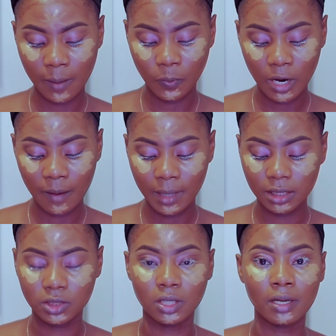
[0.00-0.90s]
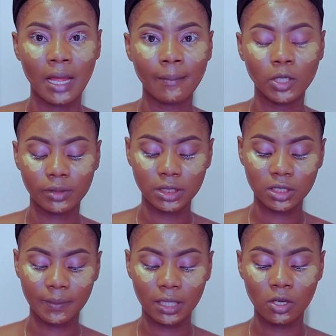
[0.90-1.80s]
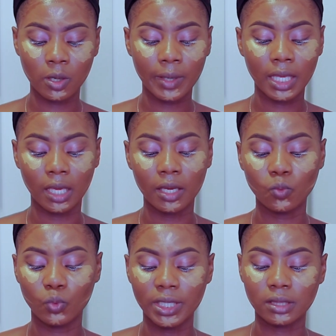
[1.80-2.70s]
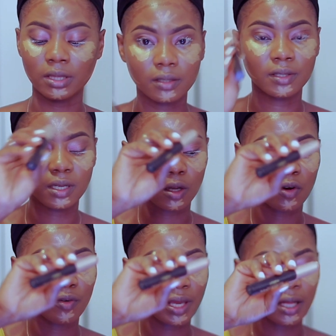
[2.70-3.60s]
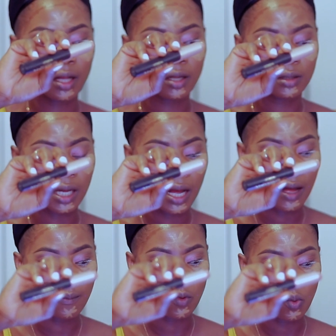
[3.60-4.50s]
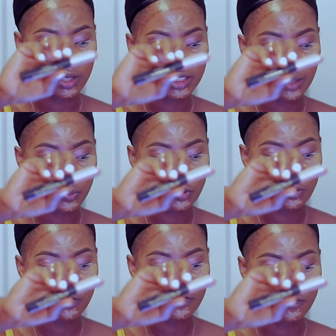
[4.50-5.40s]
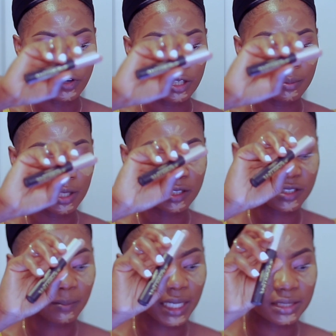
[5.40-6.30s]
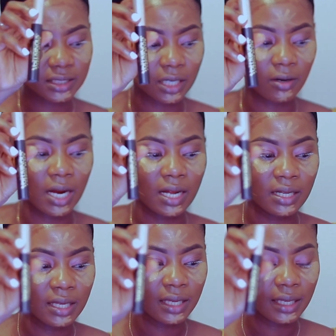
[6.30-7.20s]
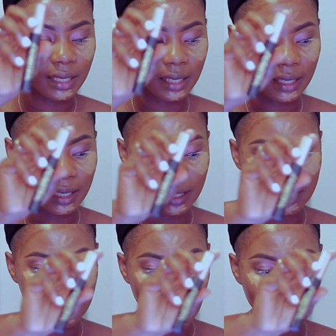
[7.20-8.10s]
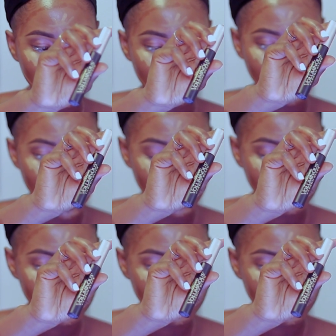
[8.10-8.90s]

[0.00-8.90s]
primer is done, I'm going to be going in with the L'Oreal Waterproof Voluminous Mascara in Carbon Black.